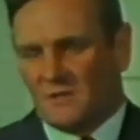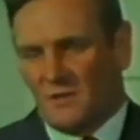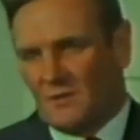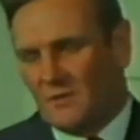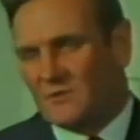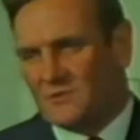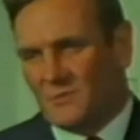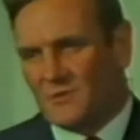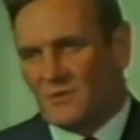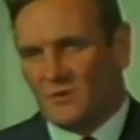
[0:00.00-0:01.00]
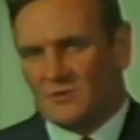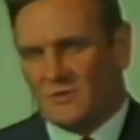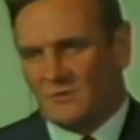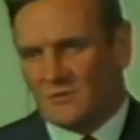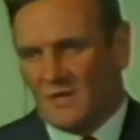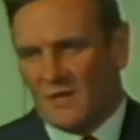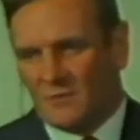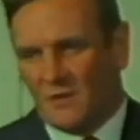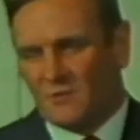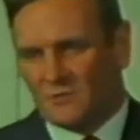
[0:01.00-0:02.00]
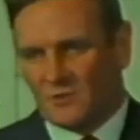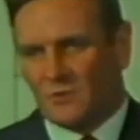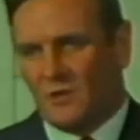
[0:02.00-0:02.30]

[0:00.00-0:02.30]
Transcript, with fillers: And it was for services to football